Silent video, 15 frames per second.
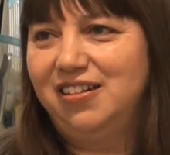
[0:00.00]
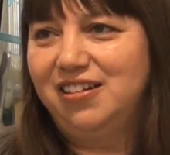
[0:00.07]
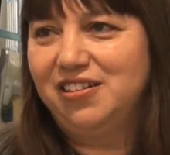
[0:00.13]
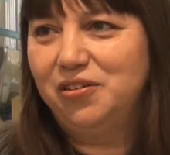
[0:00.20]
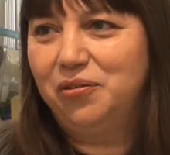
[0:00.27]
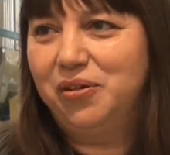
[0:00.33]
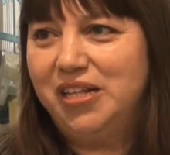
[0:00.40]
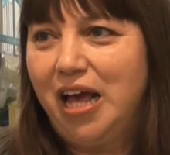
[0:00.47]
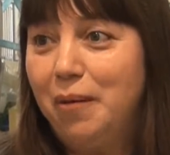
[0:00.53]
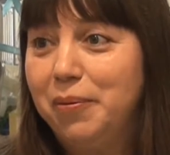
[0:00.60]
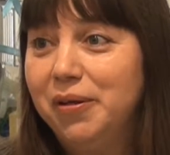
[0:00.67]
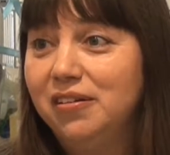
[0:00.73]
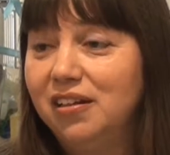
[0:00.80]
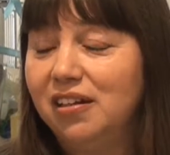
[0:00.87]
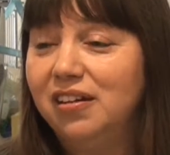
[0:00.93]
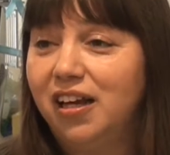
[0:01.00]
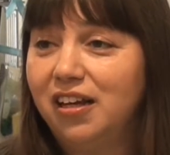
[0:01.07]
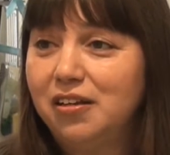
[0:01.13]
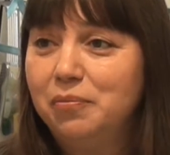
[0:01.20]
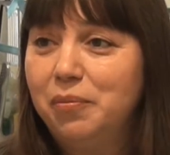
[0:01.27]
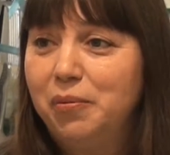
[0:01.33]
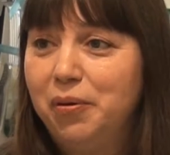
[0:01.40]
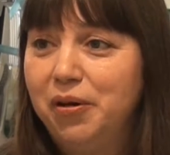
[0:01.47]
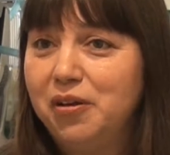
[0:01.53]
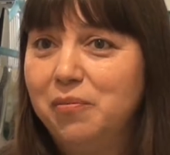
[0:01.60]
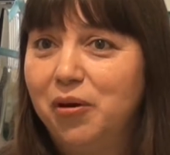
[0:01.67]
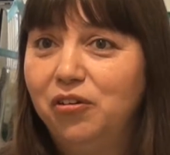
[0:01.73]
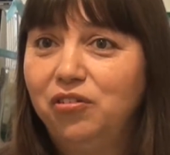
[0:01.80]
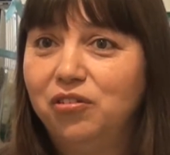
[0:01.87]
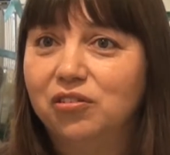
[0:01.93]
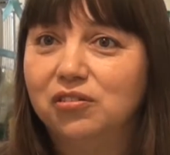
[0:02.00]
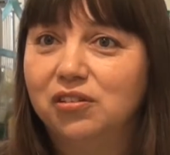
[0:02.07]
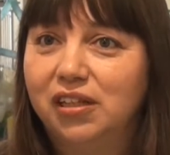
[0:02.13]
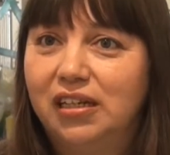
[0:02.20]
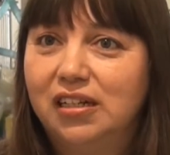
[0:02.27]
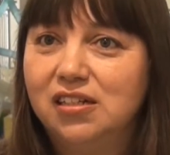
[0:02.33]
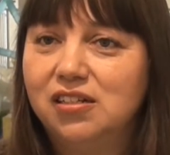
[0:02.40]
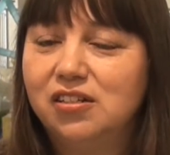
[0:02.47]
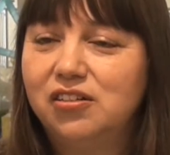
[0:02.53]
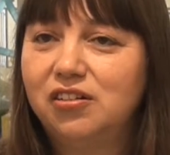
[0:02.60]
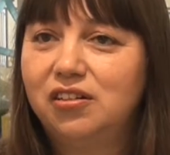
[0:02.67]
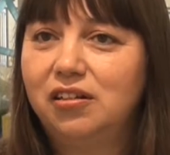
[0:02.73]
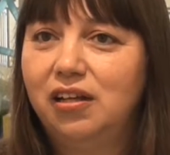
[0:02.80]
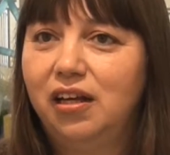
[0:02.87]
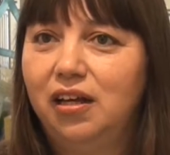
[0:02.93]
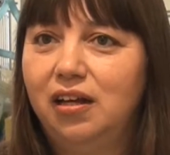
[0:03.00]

that doesn't always happen, and that can be pretty emotional, and